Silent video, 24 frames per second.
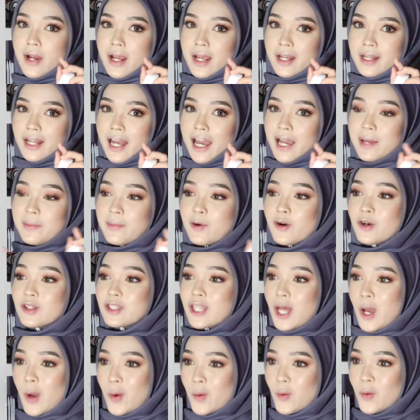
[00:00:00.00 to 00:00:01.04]
brand, I
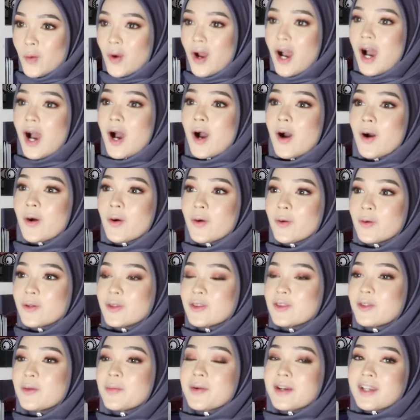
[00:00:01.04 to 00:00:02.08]
baru tahu
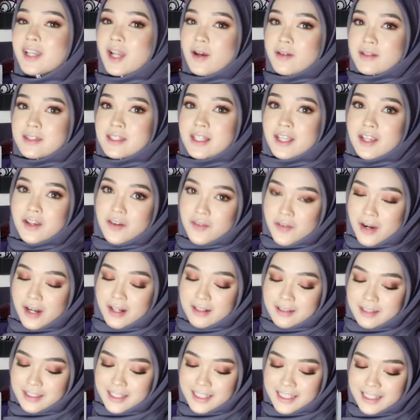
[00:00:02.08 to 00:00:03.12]
how to pronounce it
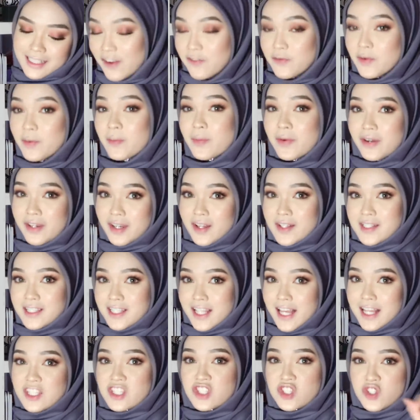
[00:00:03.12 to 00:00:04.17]
correctly. I've been
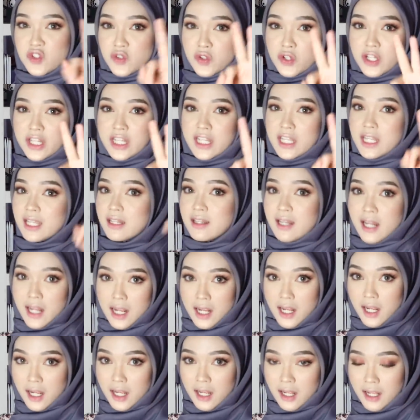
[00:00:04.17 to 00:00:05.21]
pronouncing it as
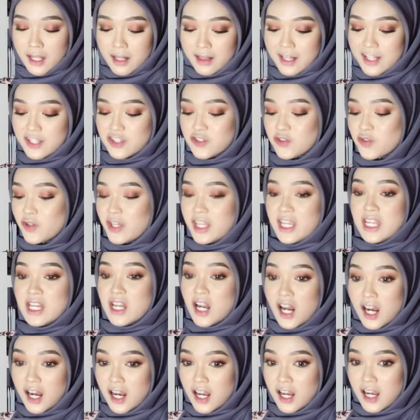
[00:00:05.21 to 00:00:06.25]
Trina, like
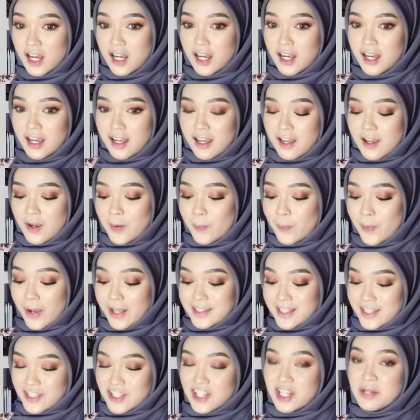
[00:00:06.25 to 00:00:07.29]
Trina,
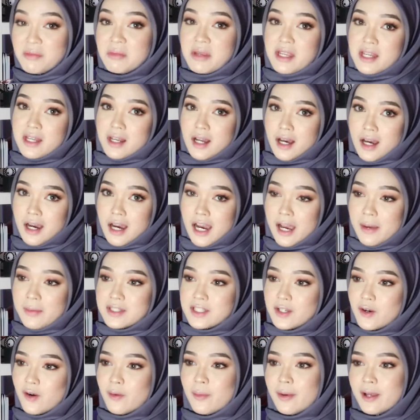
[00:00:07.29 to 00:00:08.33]
but it's actually Mina.
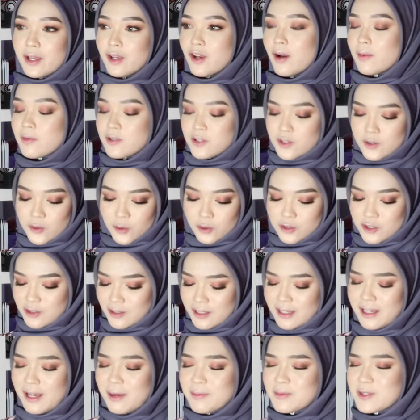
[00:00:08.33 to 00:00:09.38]
I'm like, oh my god,
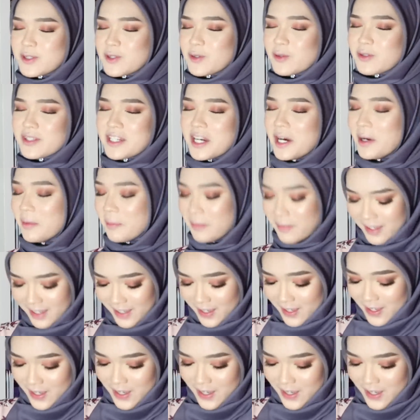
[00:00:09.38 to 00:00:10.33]
I'm so dumb.